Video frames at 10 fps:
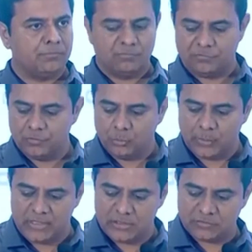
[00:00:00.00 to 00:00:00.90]
few
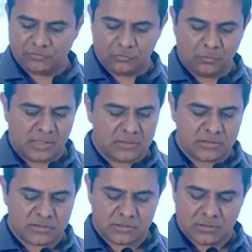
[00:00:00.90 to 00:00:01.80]
weeks, few
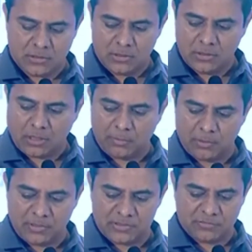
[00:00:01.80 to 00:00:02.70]
months, couple of
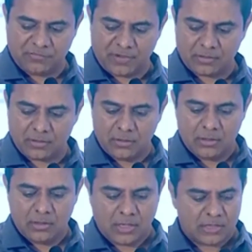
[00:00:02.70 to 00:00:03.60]
months, in fact,
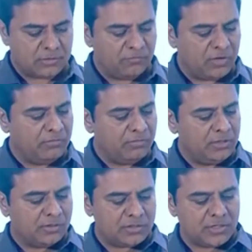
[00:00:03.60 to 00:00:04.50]
and some very, very
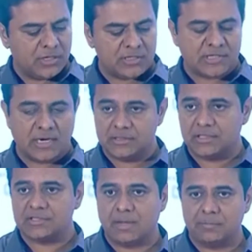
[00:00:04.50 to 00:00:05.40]
interesting and exciting
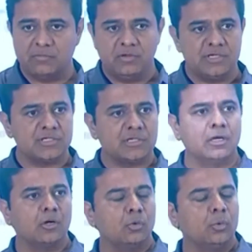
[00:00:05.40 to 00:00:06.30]
things happening. We just
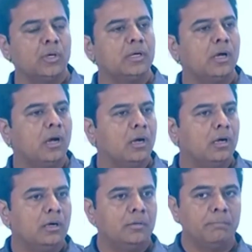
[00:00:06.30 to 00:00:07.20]
concluded
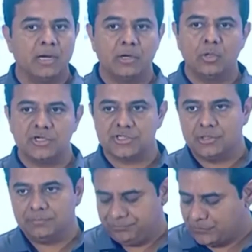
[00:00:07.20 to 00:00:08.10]
BioAsia,
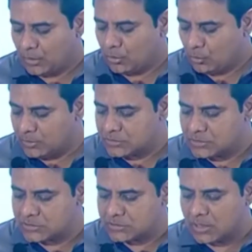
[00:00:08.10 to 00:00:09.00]
which
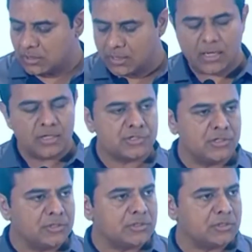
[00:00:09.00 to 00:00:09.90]
is
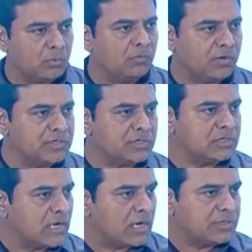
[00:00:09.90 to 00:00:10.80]
one of Asia's
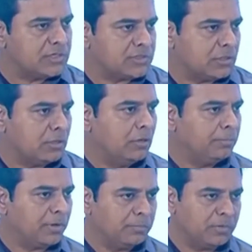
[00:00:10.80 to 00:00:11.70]
largest
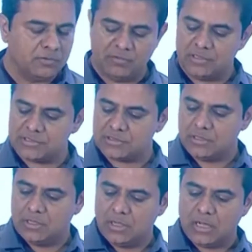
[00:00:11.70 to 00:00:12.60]
premier events,
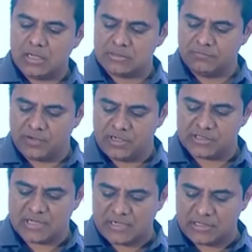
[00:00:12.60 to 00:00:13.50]
and some very
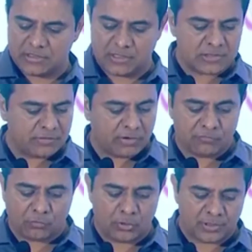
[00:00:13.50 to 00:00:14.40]
exciting things have
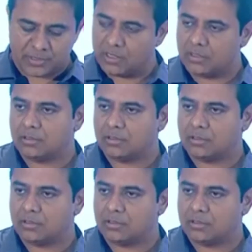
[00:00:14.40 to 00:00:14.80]
unfolded there.